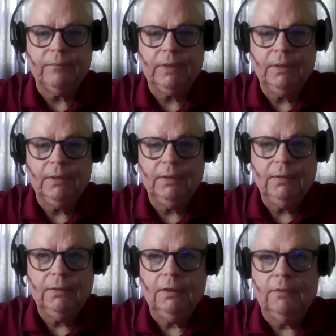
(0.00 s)
Mm-hmm.
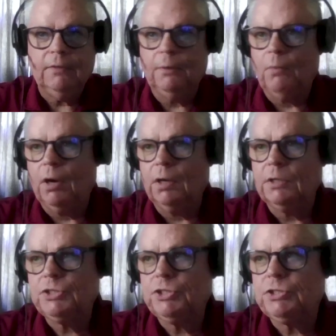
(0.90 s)
And then in
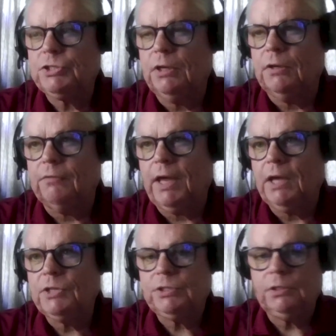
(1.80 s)
March of
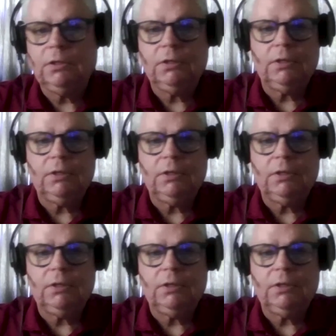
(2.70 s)
last year,